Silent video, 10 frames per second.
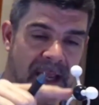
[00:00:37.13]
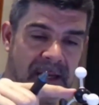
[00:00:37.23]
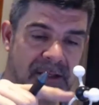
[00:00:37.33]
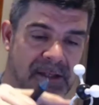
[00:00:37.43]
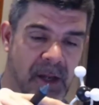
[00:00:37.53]

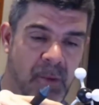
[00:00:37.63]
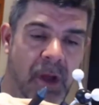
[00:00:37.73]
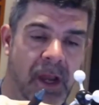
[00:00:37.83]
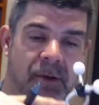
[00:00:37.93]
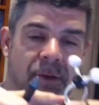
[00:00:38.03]
and so
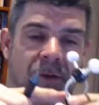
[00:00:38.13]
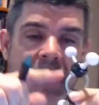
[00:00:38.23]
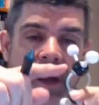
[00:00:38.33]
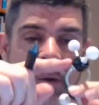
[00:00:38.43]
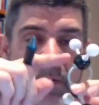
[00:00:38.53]
while I could
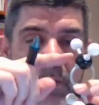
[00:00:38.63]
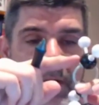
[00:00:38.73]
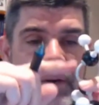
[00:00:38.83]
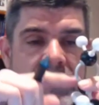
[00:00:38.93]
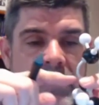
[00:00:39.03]
go
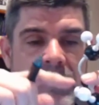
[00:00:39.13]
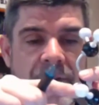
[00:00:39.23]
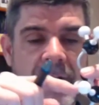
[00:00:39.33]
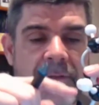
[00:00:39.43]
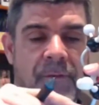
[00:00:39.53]
1, 2,
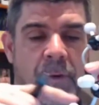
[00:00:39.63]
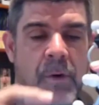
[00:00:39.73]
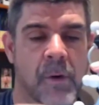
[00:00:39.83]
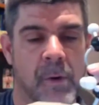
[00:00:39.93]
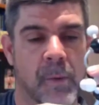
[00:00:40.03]
3,
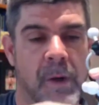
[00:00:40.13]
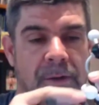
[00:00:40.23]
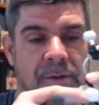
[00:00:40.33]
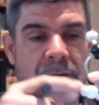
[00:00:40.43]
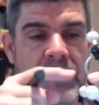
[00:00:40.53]
4, or
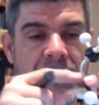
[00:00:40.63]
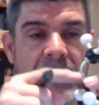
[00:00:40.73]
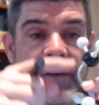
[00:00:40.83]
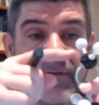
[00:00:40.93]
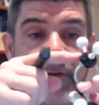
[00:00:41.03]
1, 2,
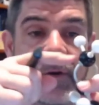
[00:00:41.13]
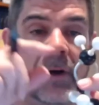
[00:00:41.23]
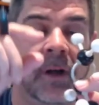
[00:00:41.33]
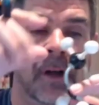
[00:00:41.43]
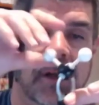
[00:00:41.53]
3,
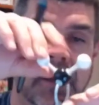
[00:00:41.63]
4,